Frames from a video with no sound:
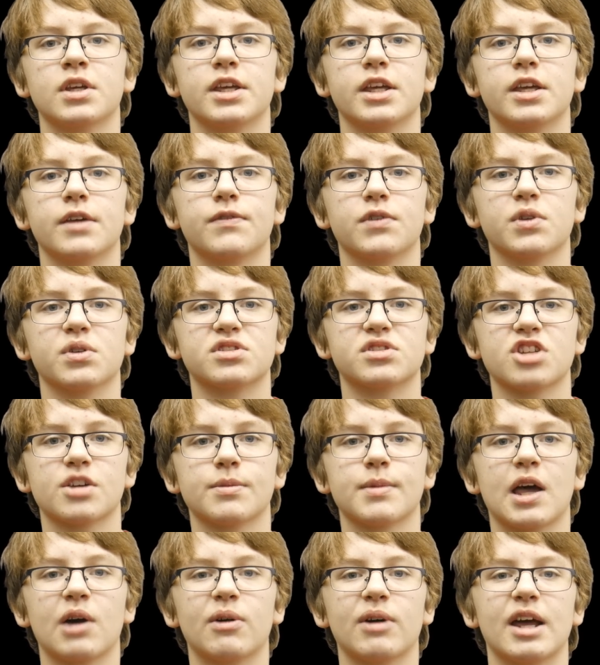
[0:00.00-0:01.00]
If you
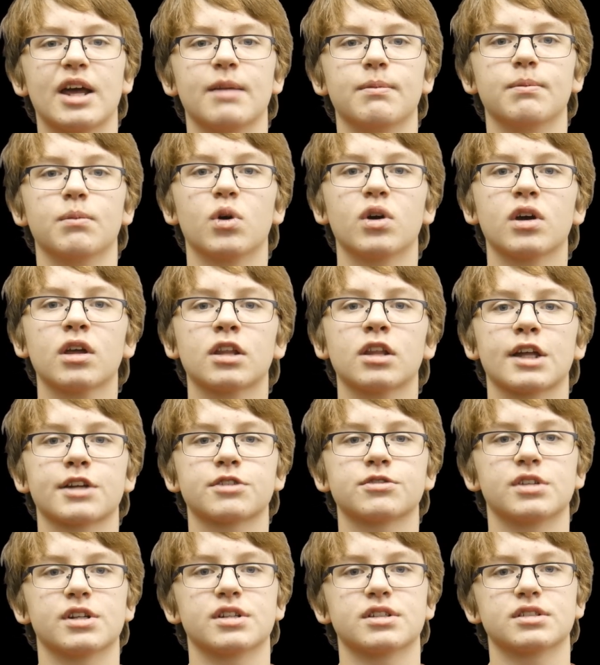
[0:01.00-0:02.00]
somehow add more
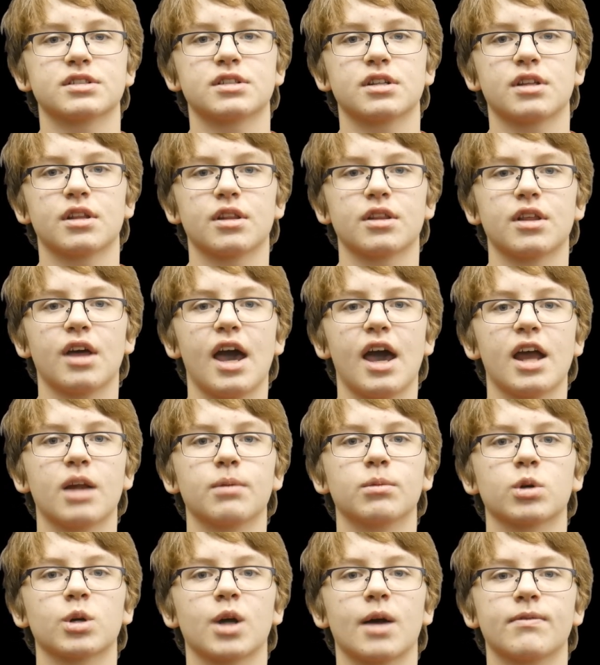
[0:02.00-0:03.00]
electrons, the atom
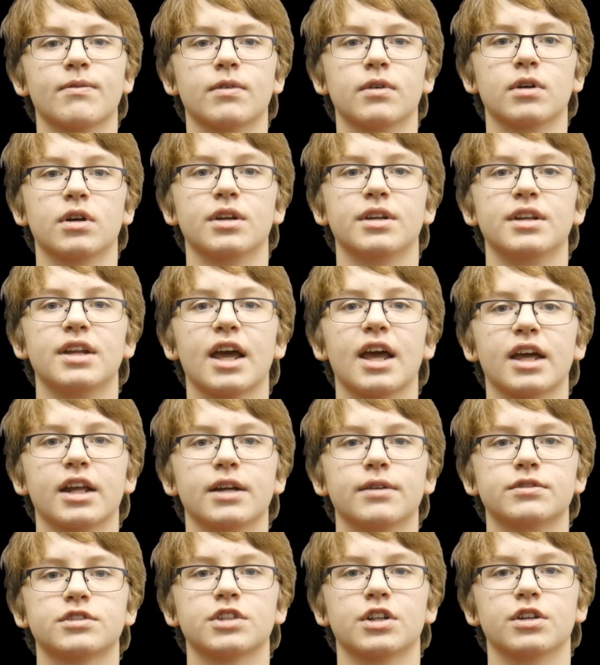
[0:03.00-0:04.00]
will give off a
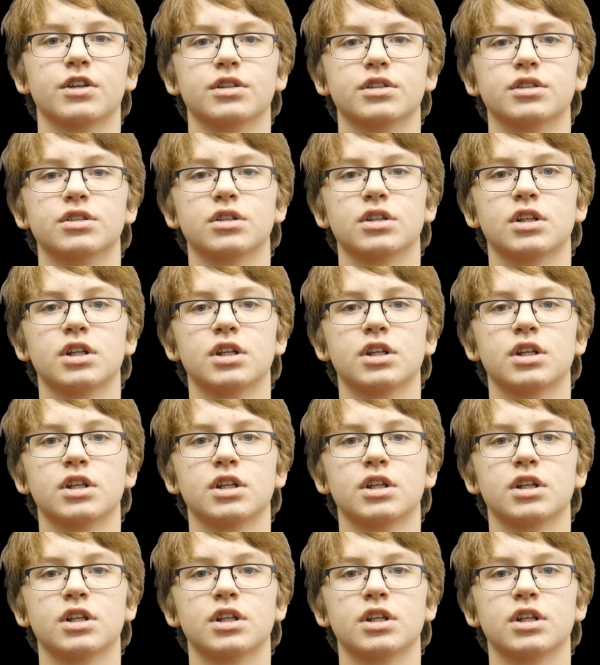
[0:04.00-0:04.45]
negative charge.